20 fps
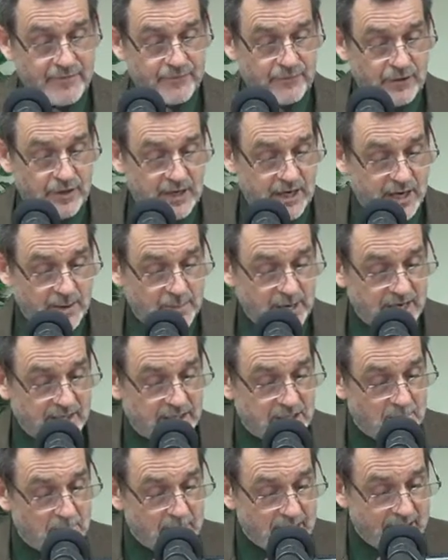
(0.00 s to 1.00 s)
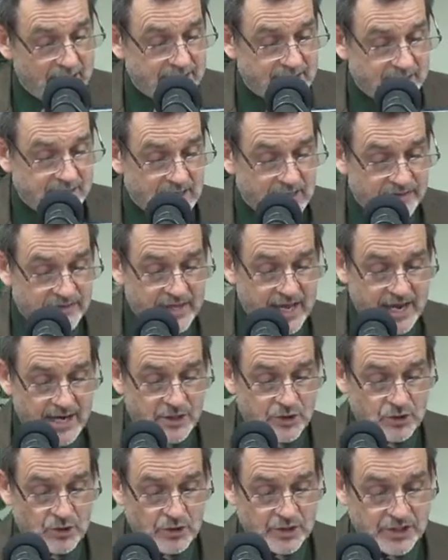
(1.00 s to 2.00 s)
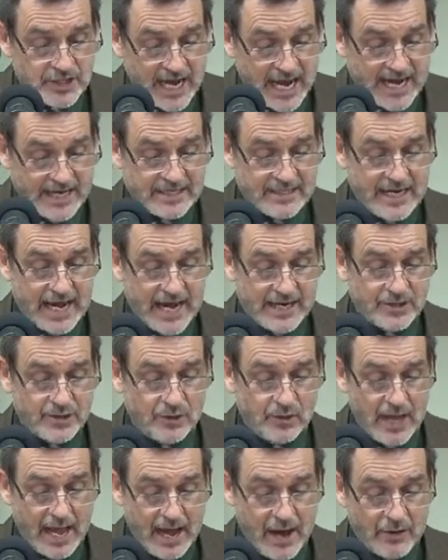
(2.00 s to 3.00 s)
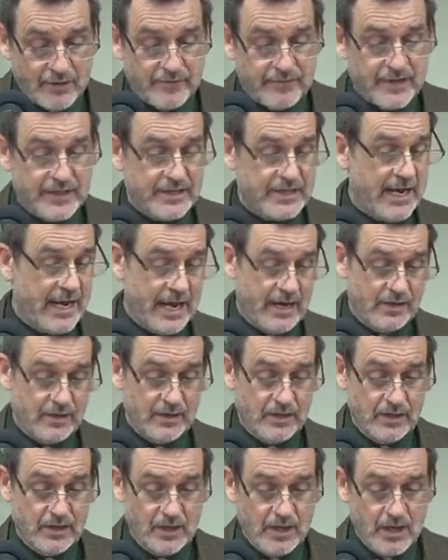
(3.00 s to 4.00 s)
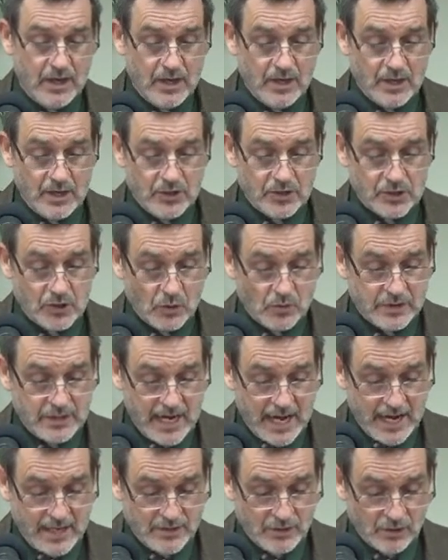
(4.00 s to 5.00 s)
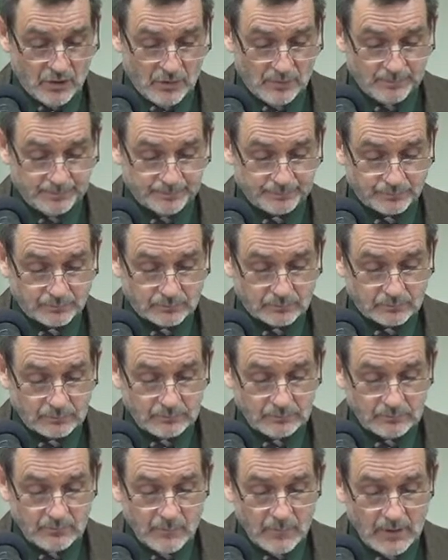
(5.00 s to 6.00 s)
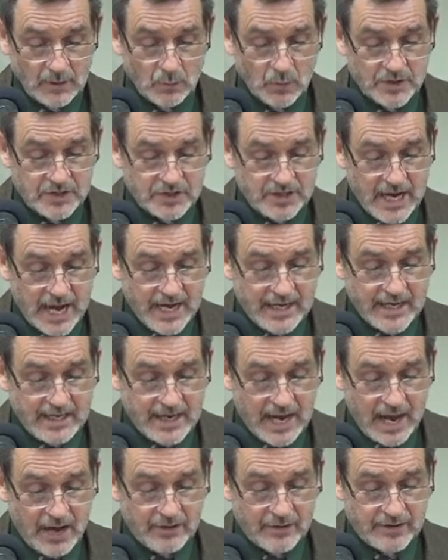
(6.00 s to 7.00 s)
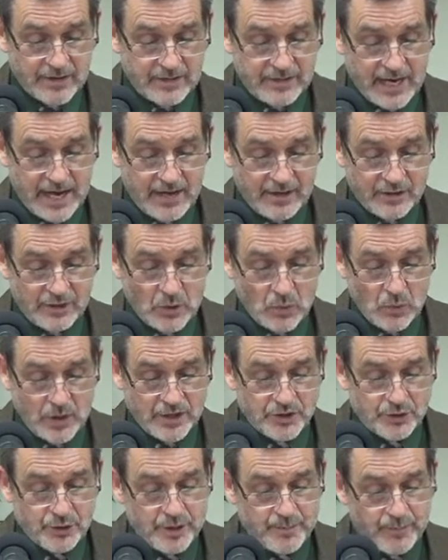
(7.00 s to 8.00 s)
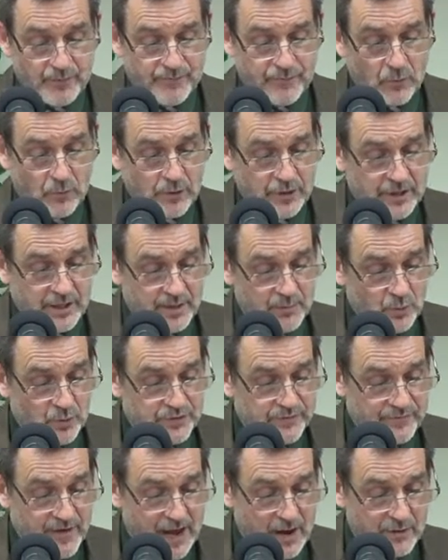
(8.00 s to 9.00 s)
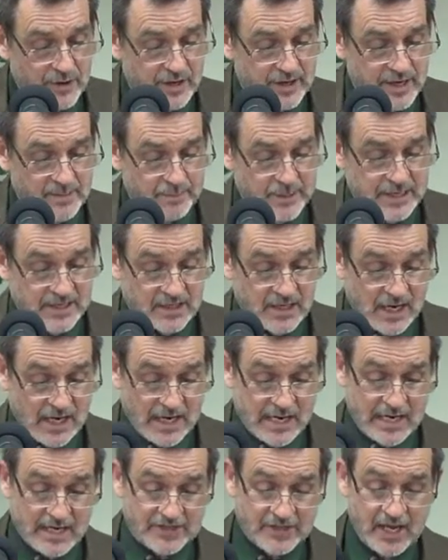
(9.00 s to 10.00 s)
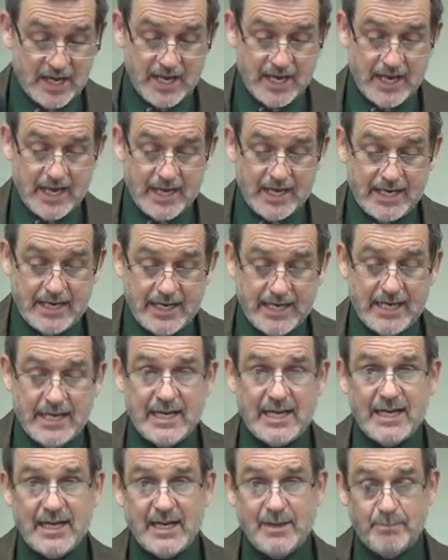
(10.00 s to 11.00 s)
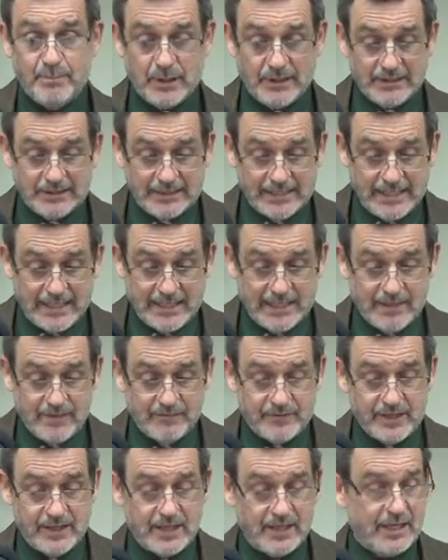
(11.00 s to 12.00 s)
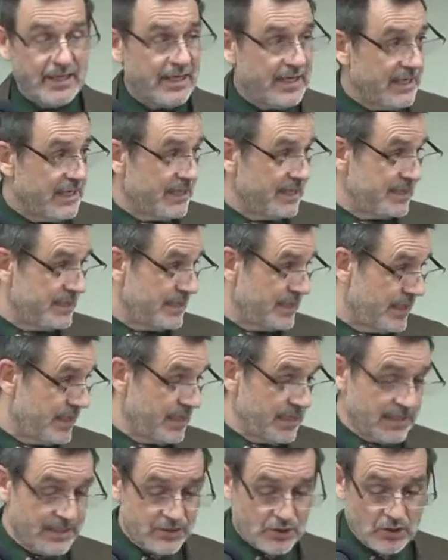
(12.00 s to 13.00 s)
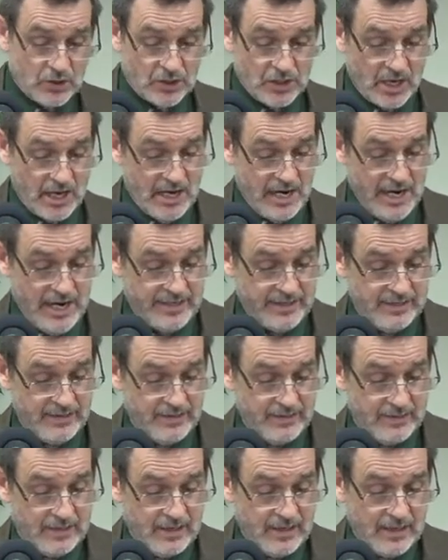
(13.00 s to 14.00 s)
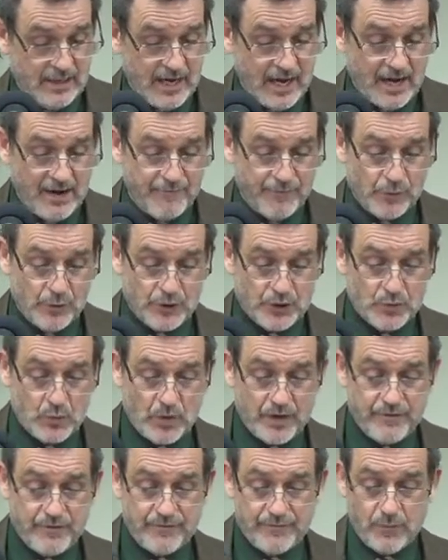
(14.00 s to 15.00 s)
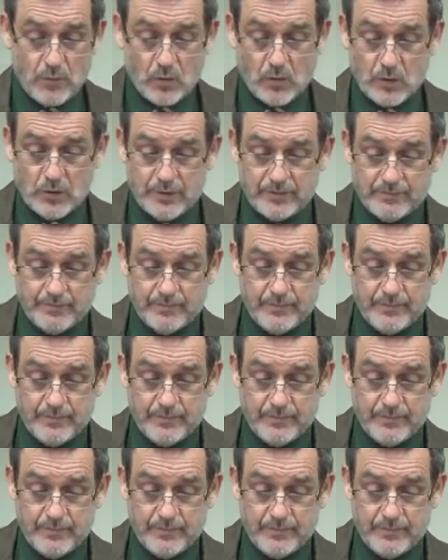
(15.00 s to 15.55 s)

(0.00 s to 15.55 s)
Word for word: for him and commanded that they should take Daniel out of the den. So Daniel was taken out of the den, and no injury before him was found on him because he believed in his God. And in verse 24,